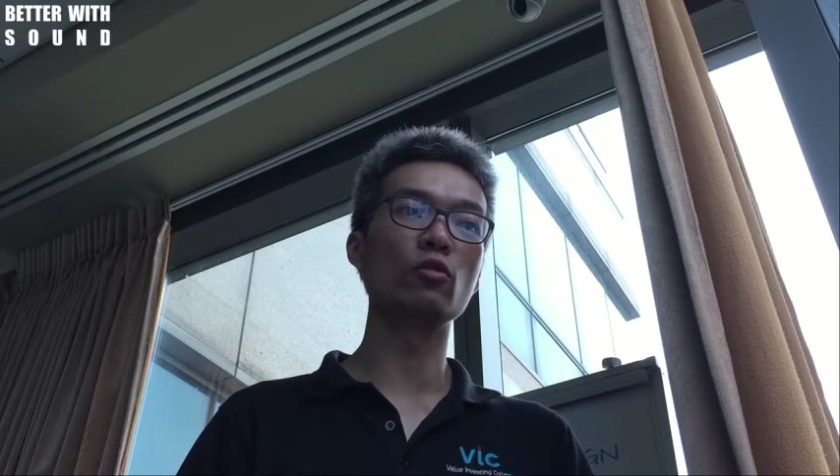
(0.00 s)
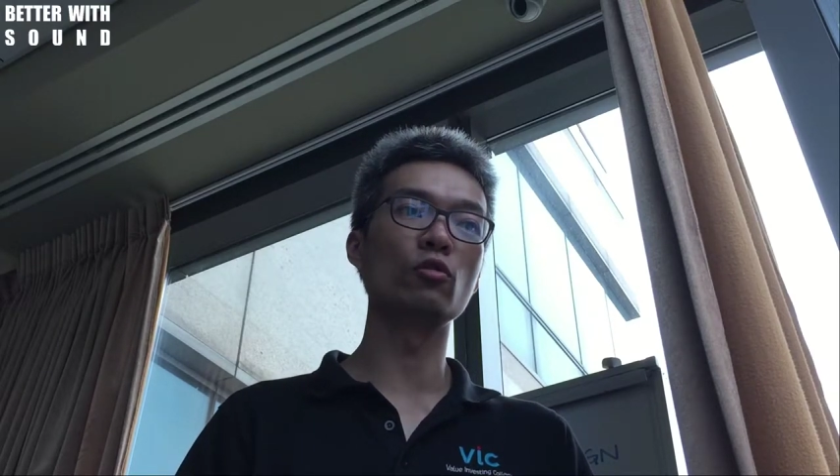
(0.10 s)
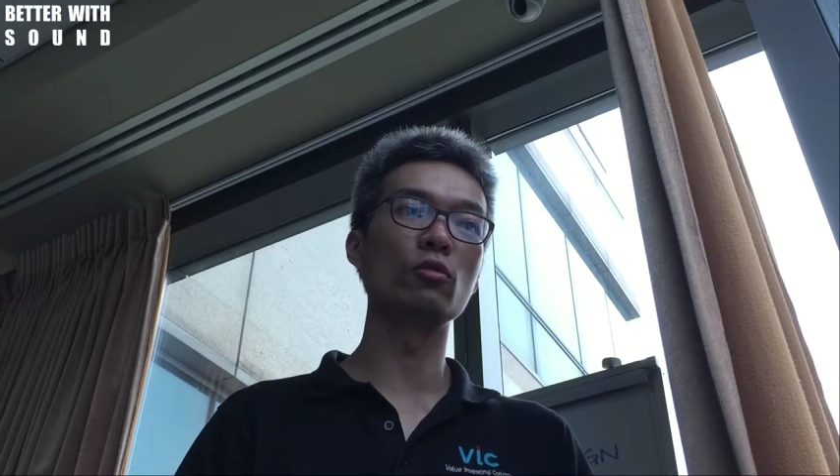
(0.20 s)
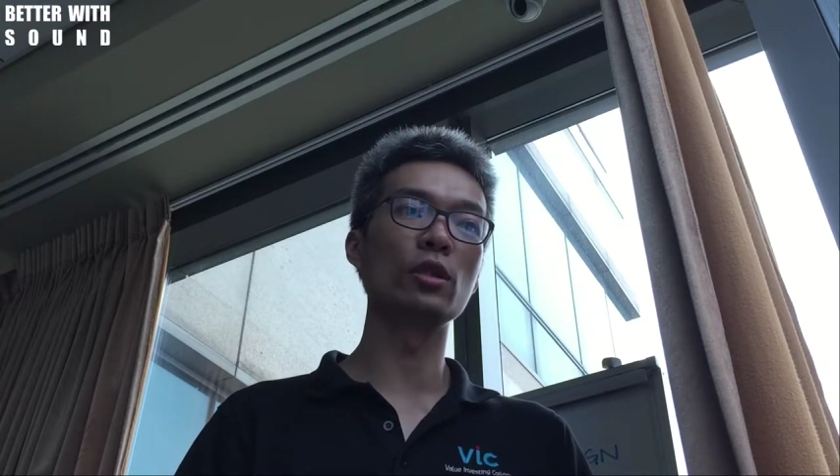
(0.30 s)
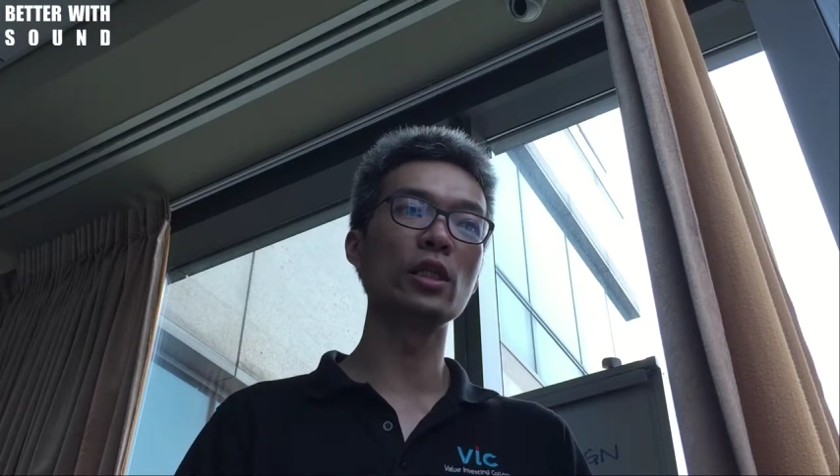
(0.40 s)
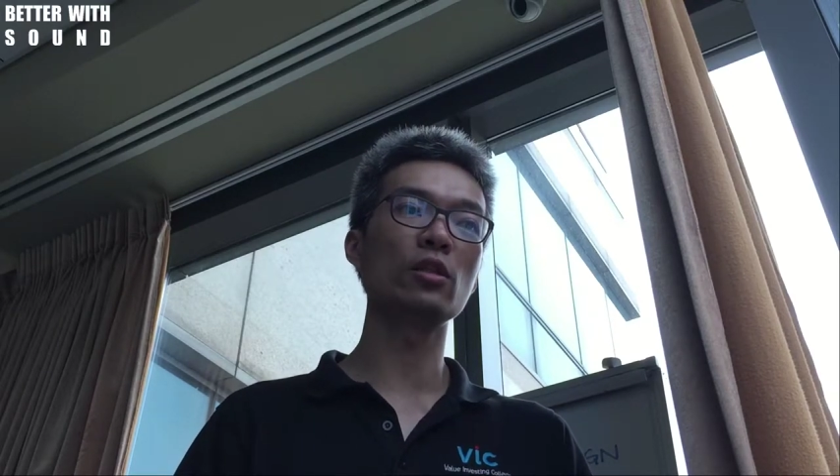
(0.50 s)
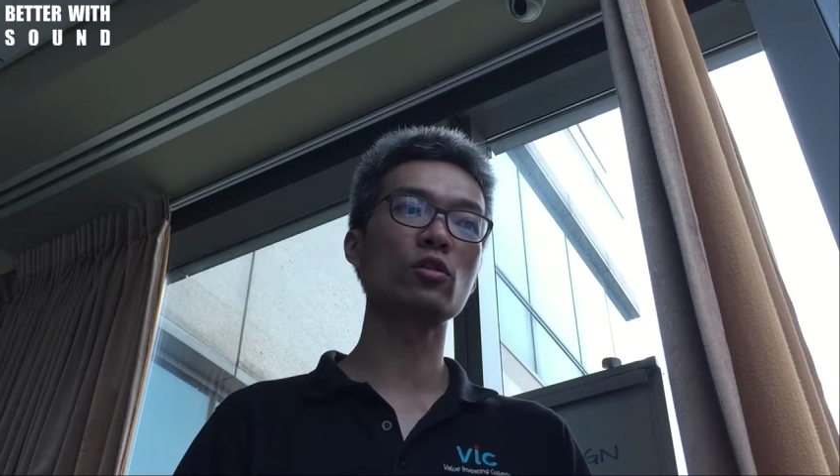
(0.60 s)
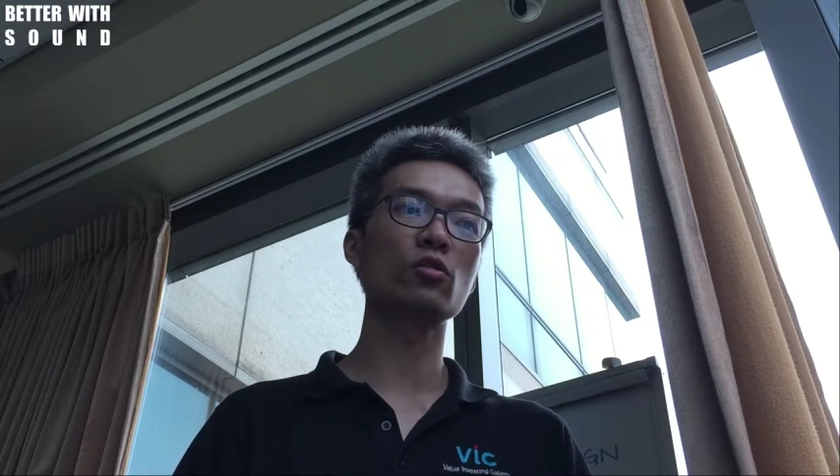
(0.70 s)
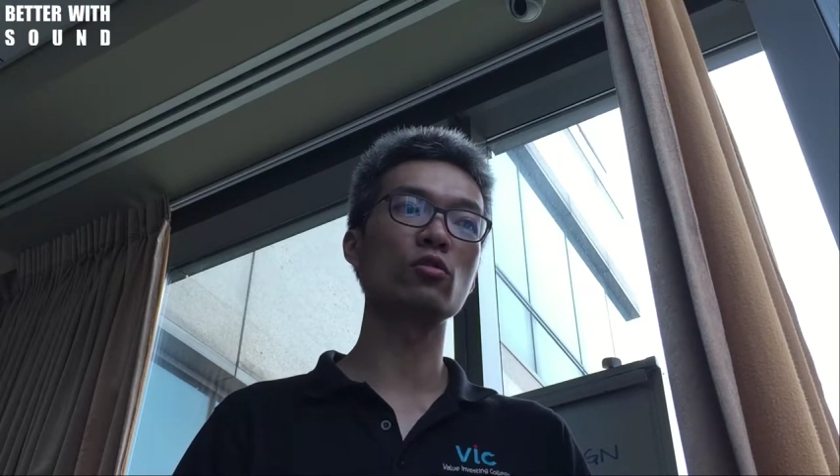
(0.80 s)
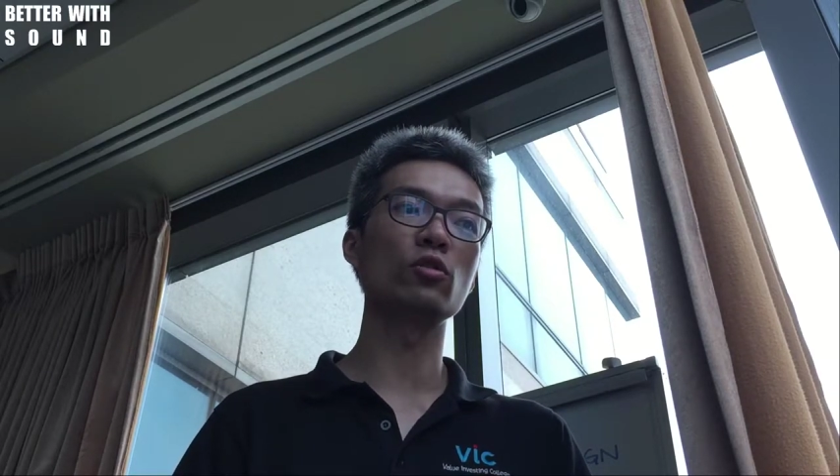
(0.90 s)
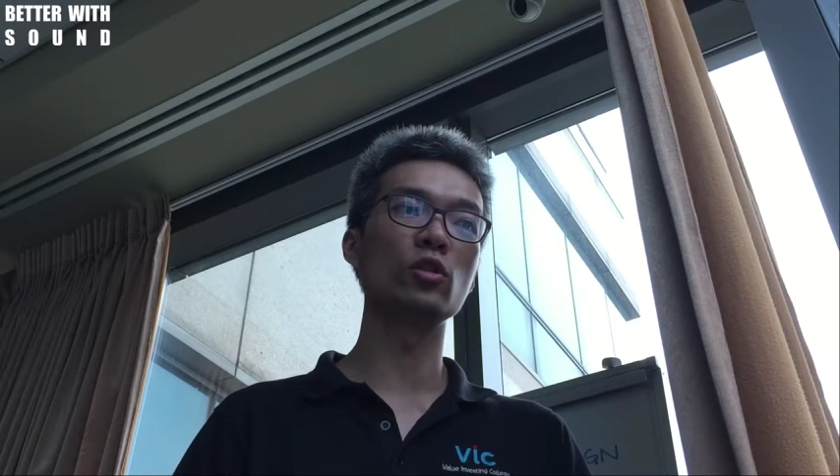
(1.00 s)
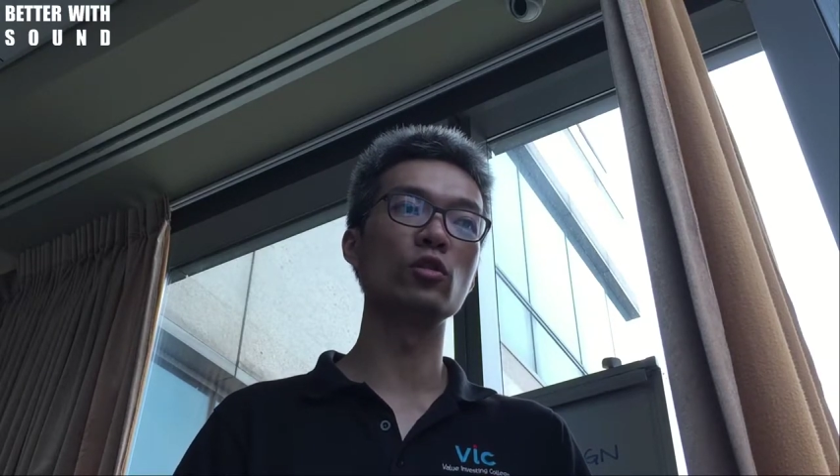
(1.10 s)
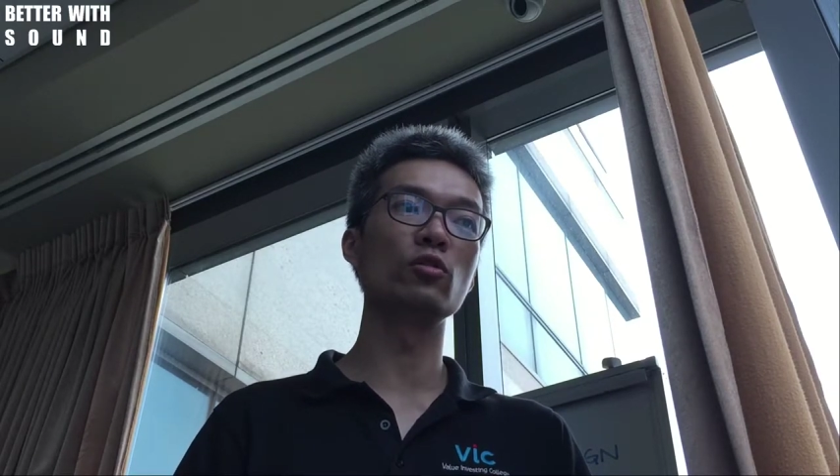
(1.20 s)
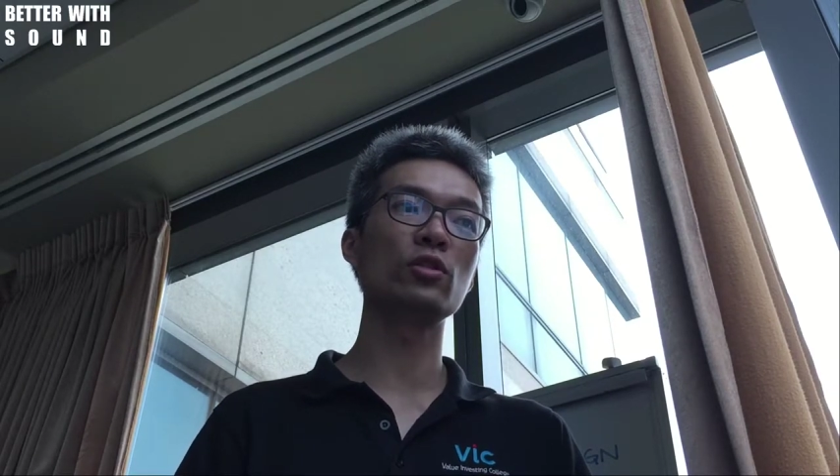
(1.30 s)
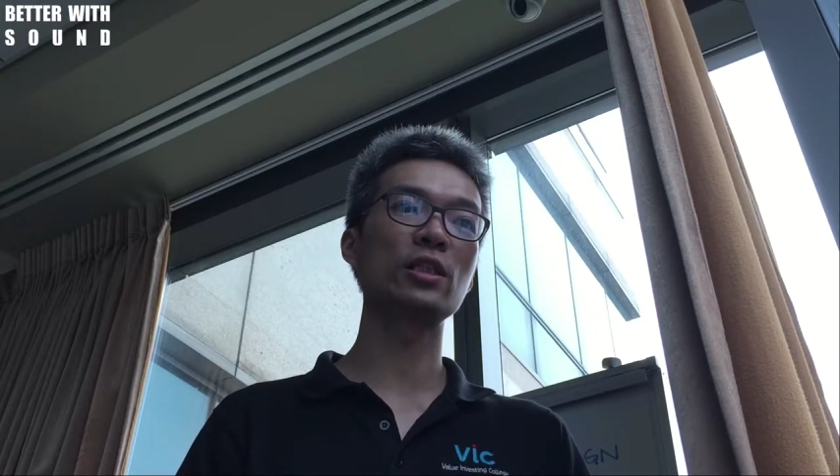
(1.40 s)
you need to
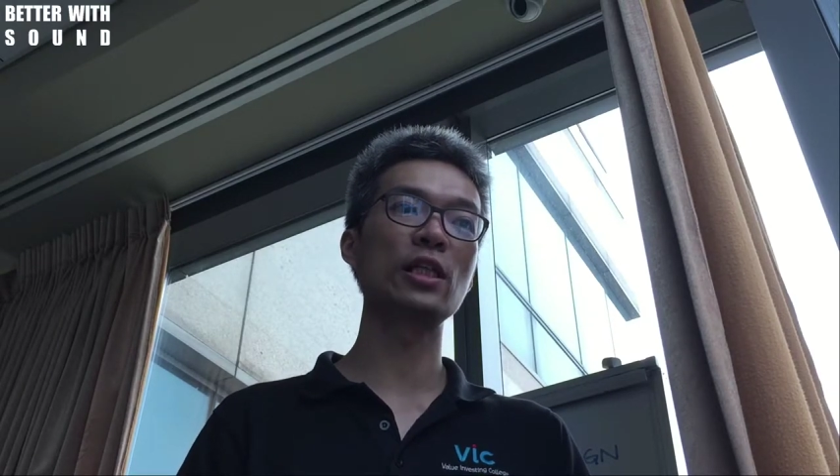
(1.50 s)
use